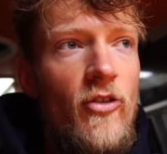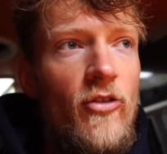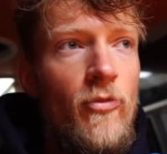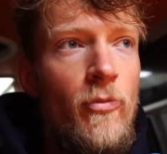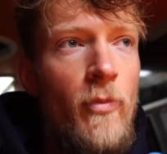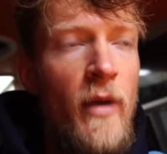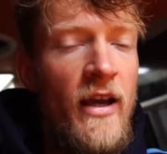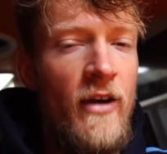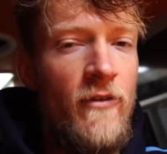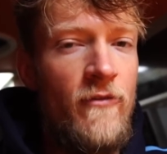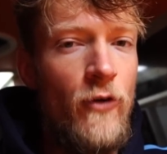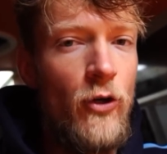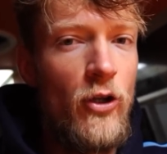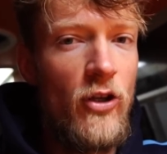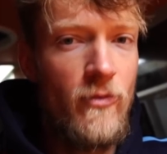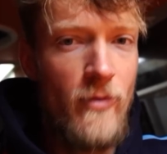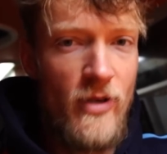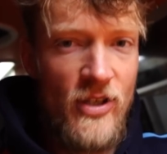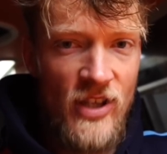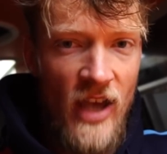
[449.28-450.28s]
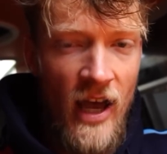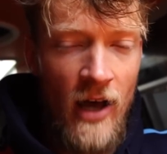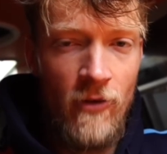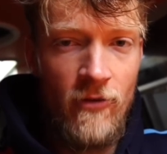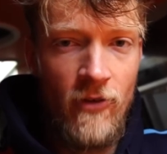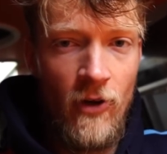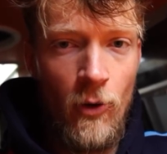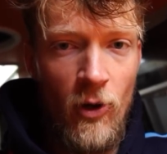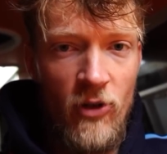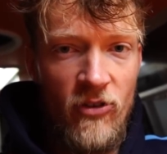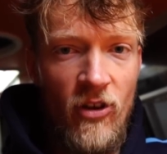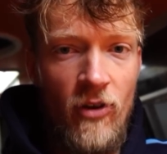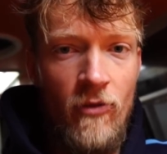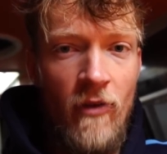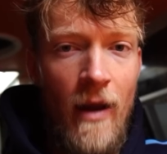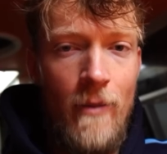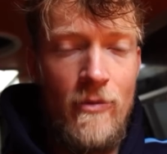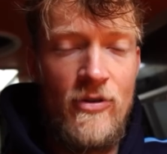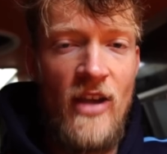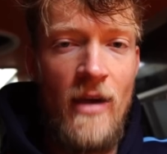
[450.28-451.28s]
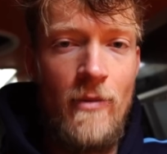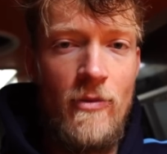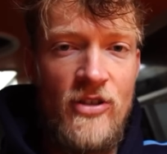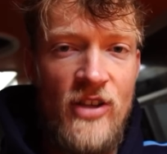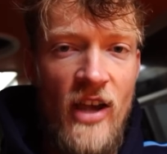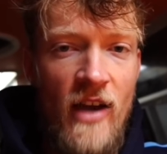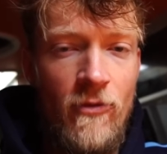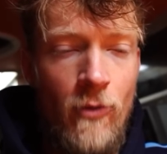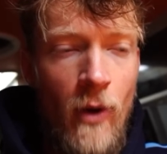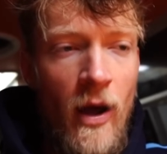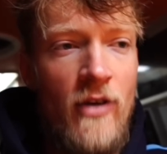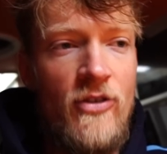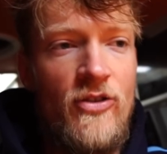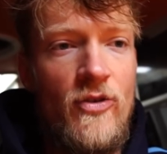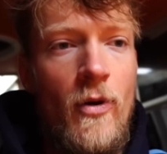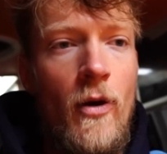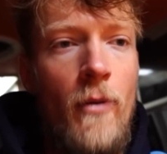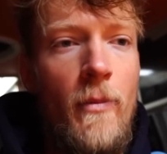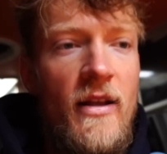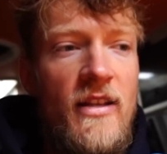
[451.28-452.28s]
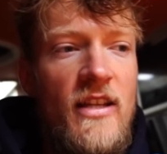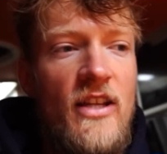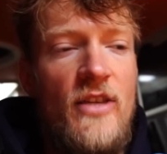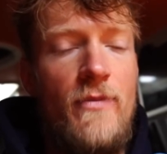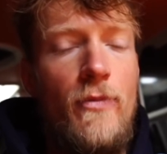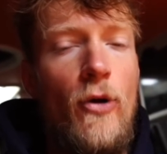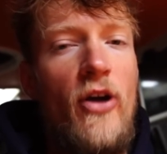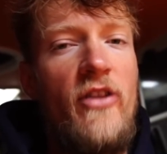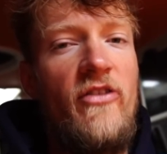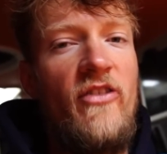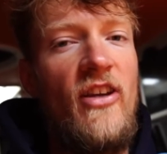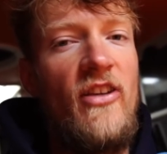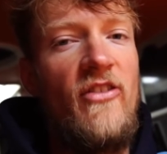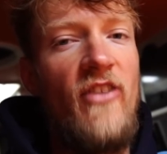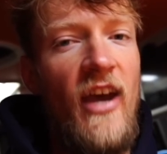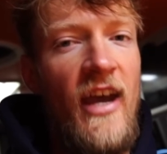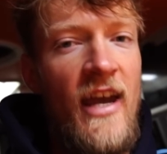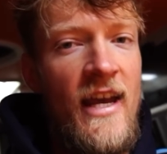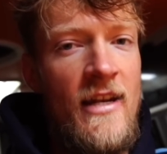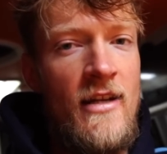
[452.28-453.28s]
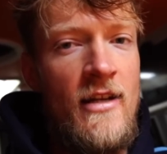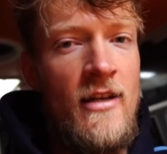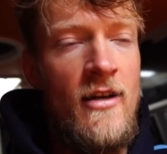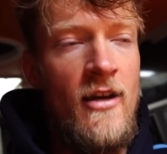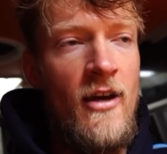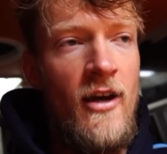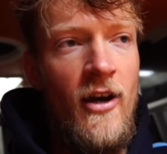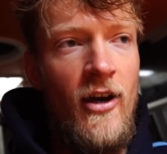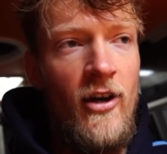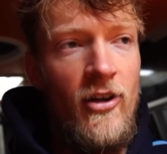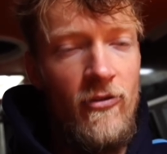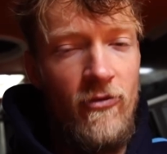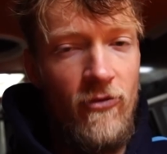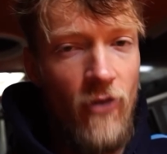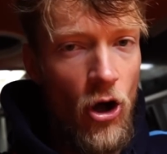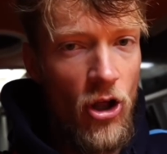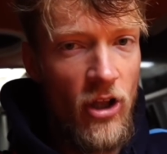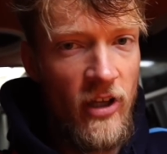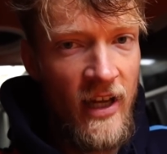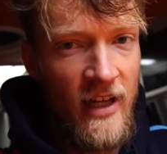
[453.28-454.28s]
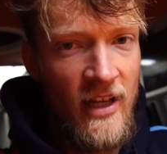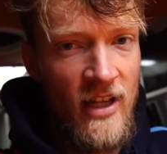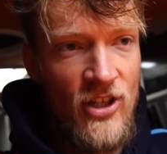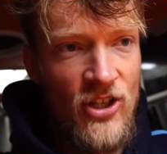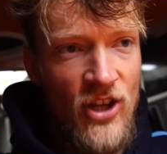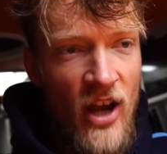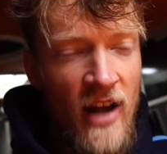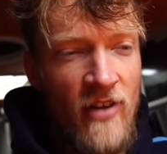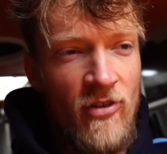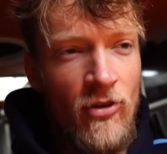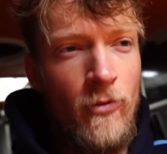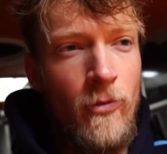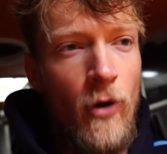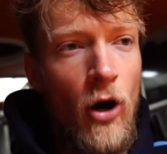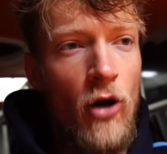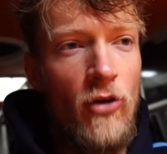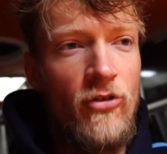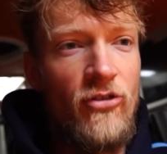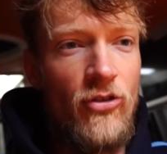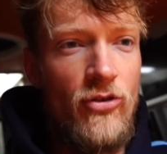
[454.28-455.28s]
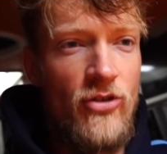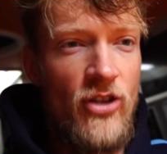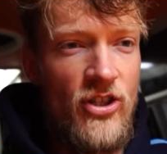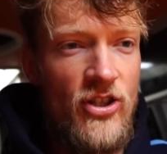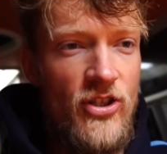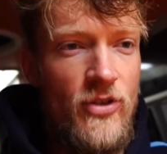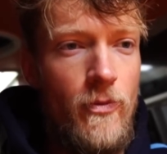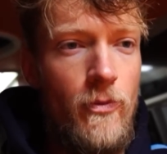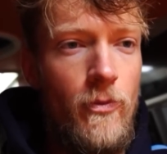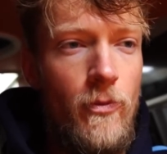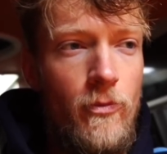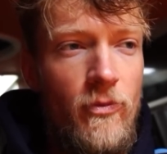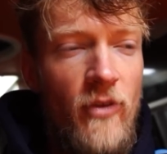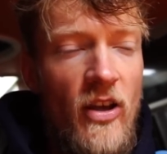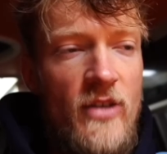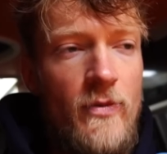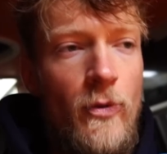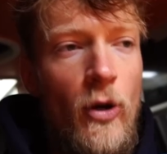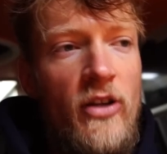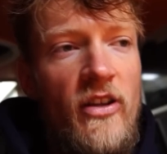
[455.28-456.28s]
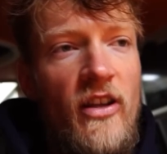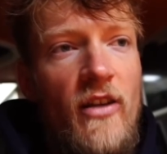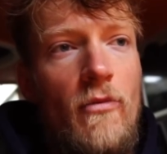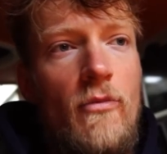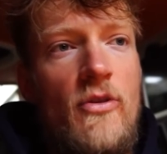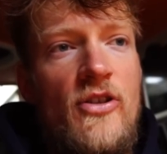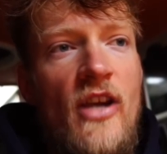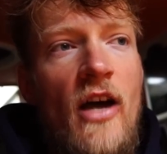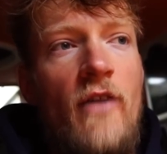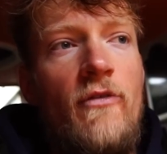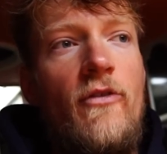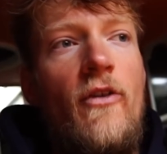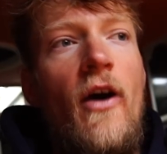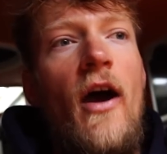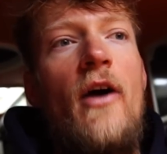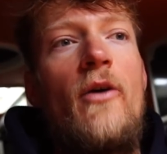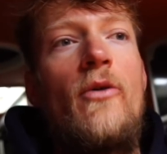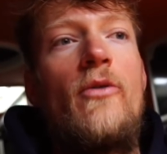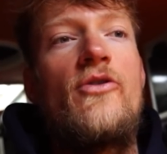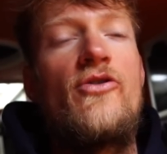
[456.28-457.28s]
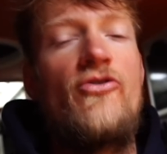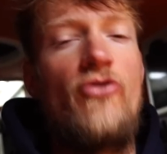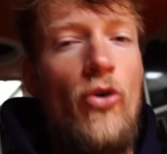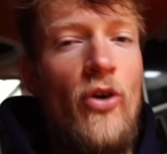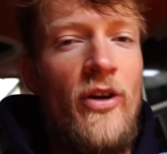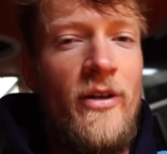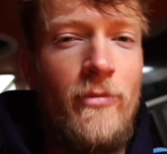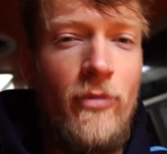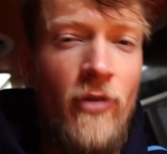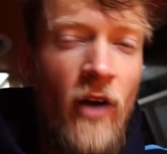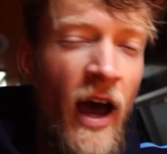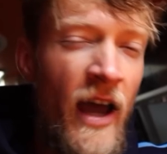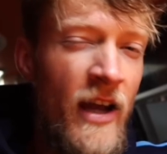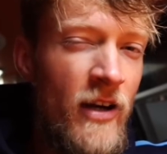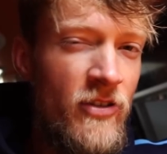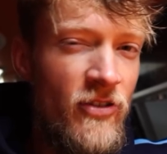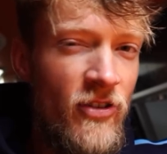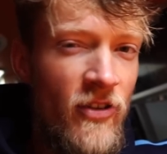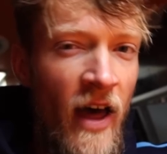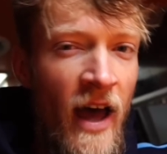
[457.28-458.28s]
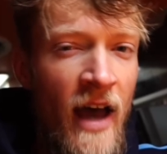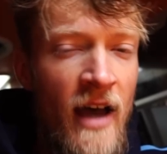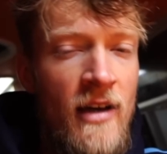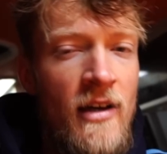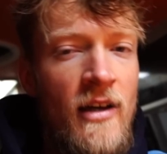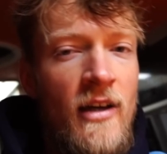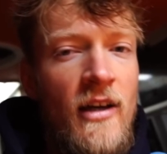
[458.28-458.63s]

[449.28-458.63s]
make a fool of myself. I want to represent myself well, so I'm a bit disappointed in falling in general, but also just disappointed in myself for how I was rowing prior to that.